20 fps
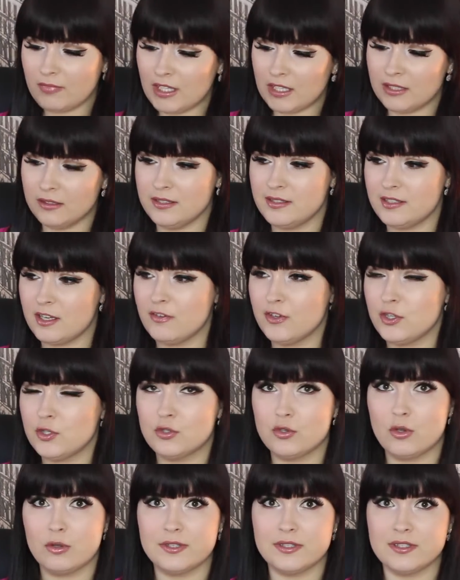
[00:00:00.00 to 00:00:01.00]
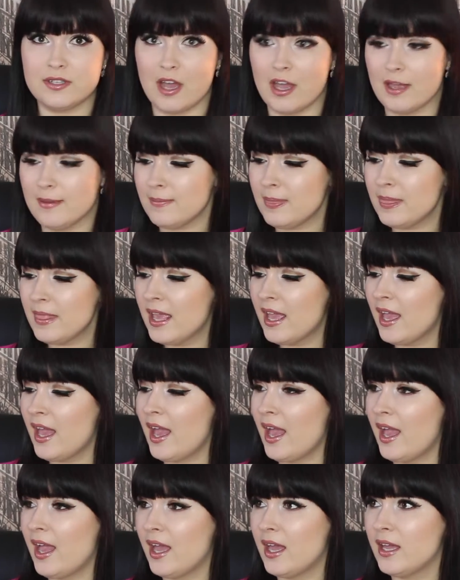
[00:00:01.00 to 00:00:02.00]
the stuff I use all the time,
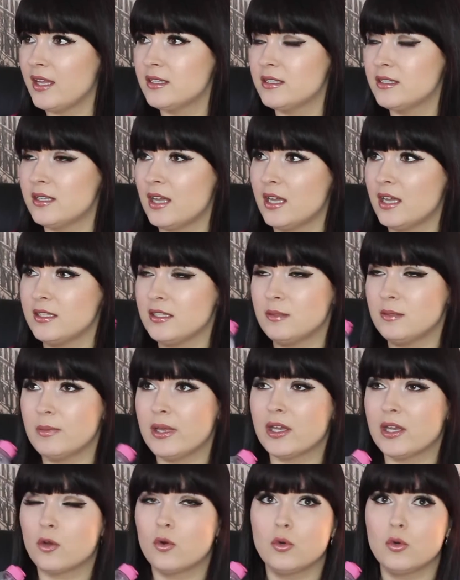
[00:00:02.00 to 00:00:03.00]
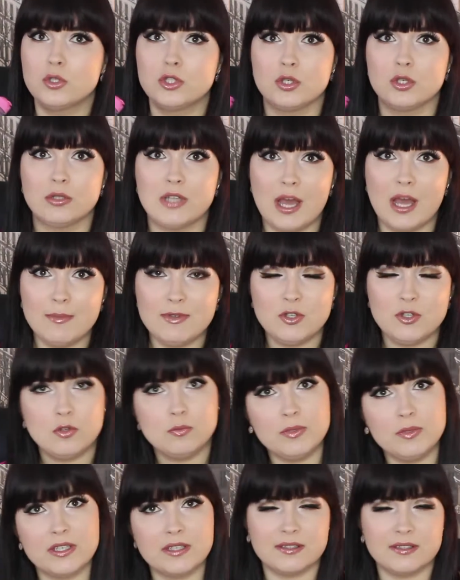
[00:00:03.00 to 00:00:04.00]
and I didn't make order on
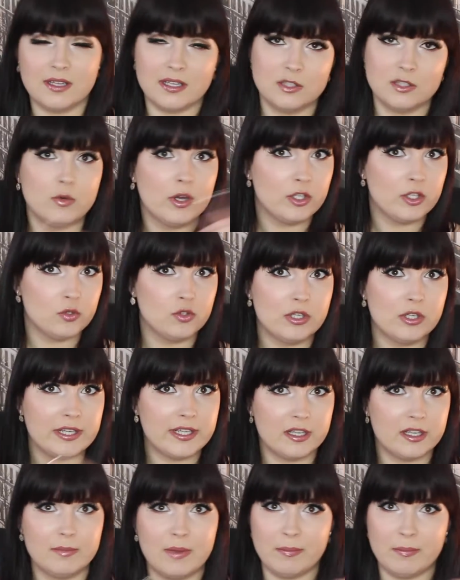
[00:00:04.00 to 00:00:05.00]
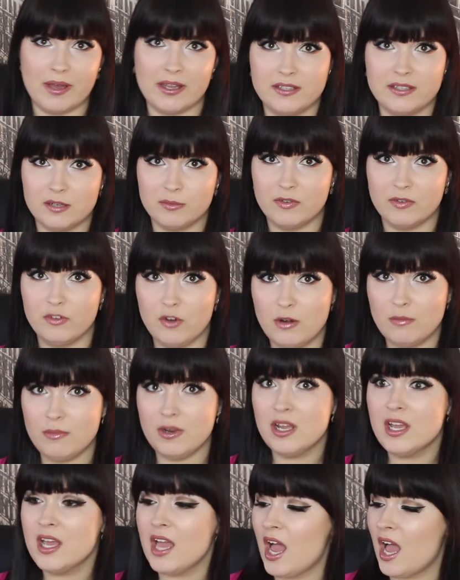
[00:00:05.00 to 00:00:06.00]
Amazon because that's where I usually get my Bioderma from,